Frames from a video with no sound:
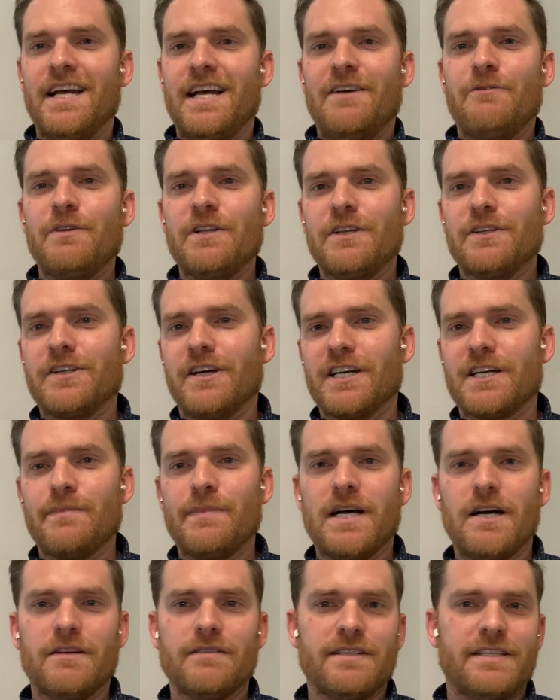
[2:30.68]
when you talk
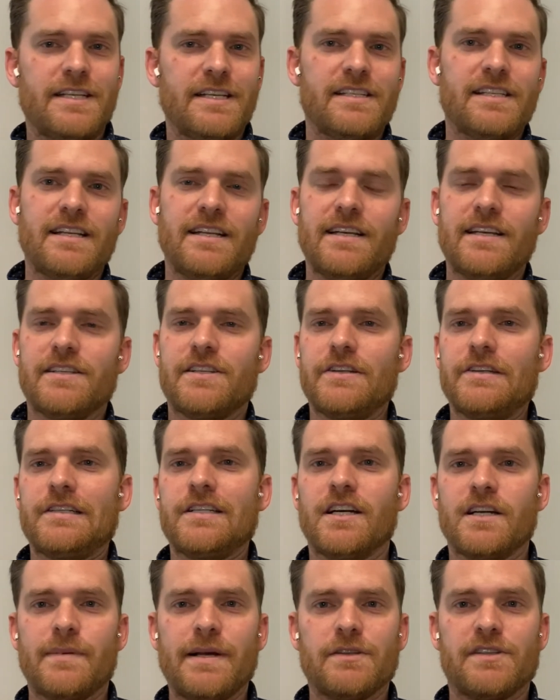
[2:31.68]
about dizziness or you
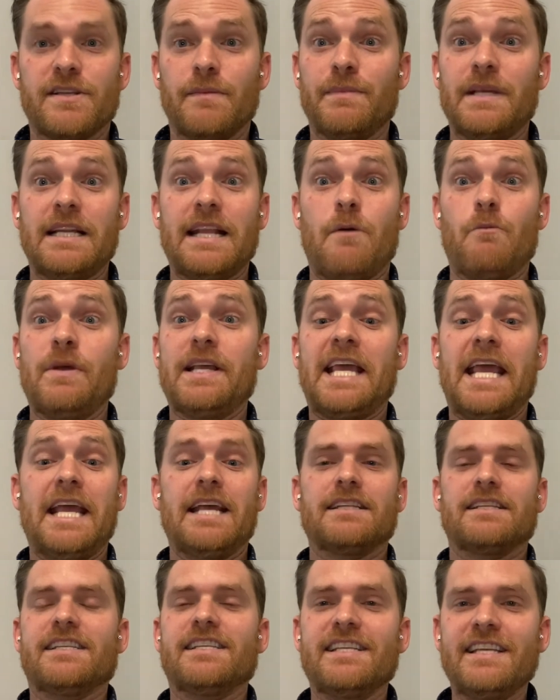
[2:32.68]
talk about something that we
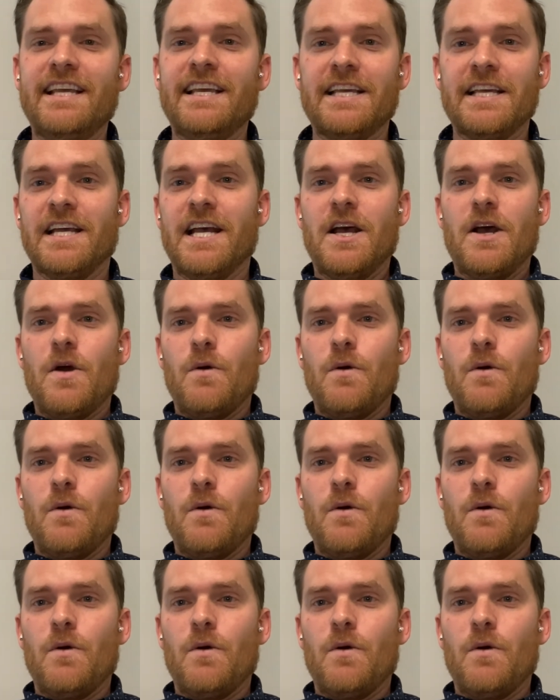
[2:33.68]
can't see,